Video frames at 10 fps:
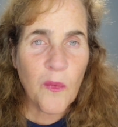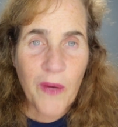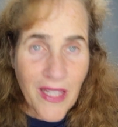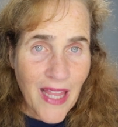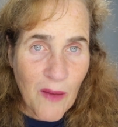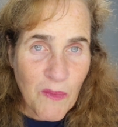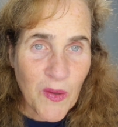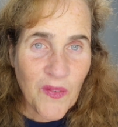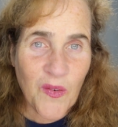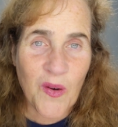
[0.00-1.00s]
read that
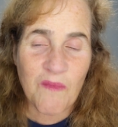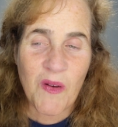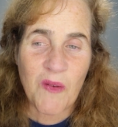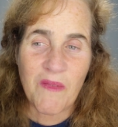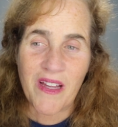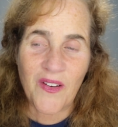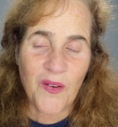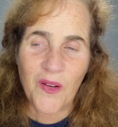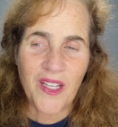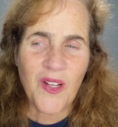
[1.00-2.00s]
book for a moment
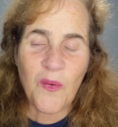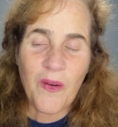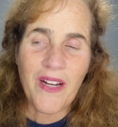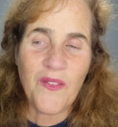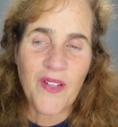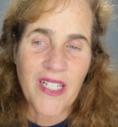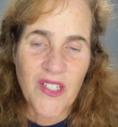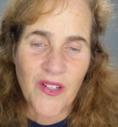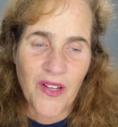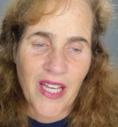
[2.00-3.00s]
or, you know, whatever it
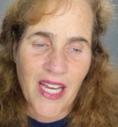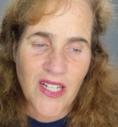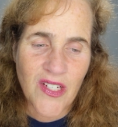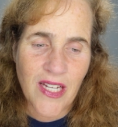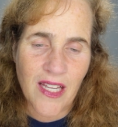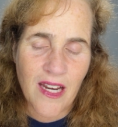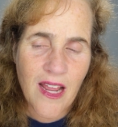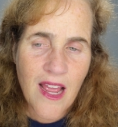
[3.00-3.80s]
is you're engaged in.